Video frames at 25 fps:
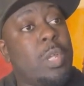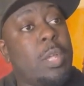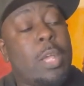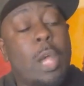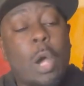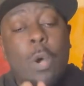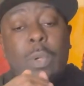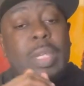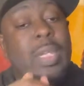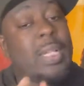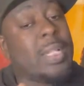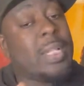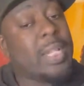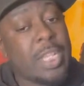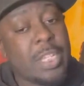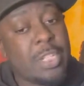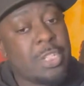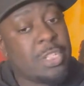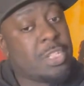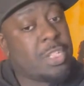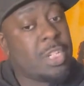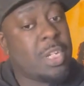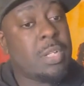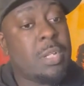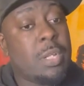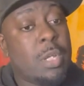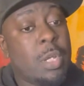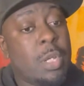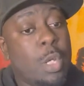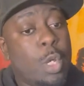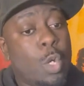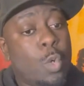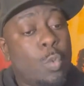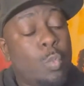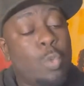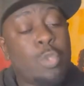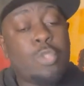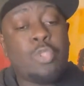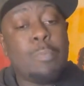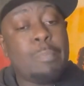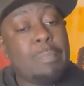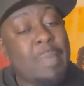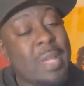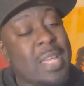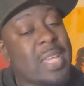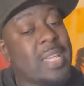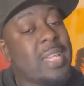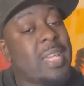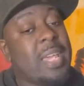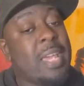calculation, which will
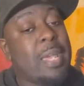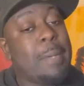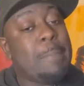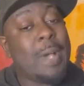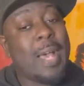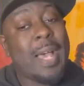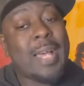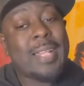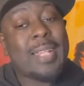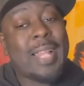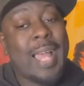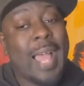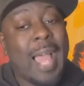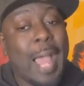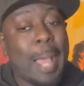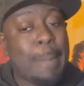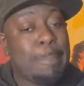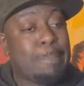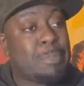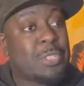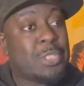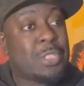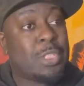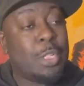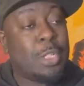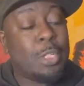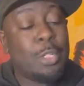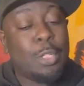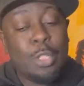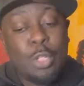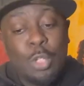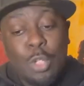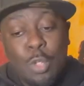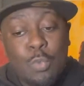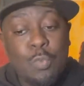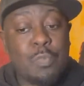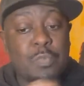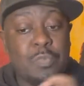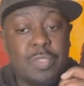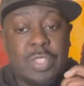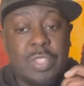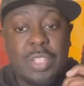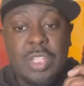make him an absolute